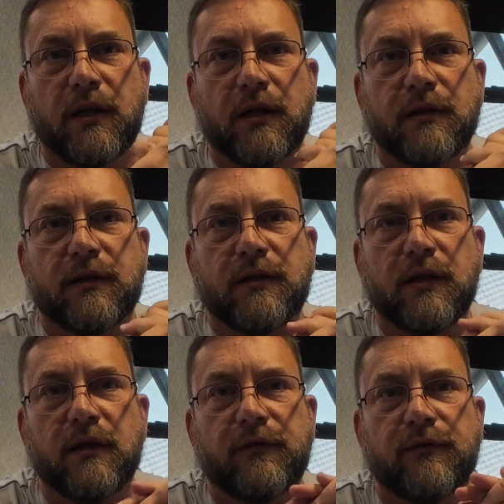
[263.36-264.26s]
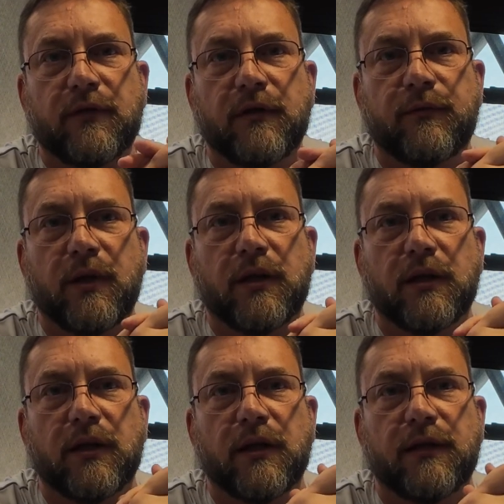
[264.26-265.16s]
and see if we
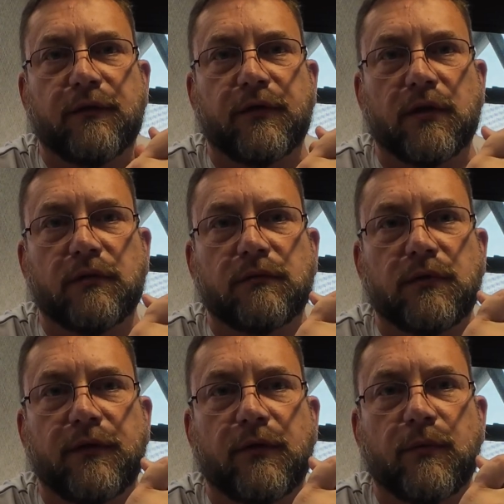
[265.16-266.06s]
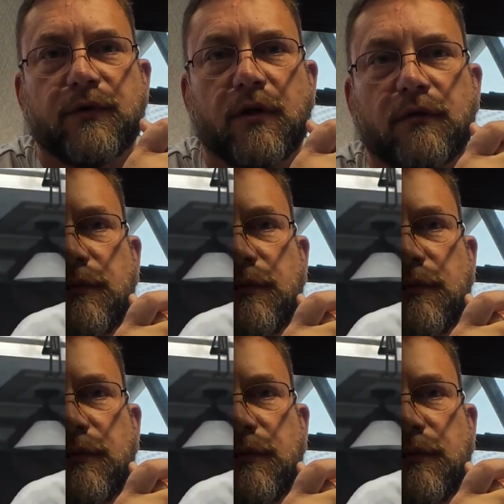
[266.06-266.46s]
can get a different result.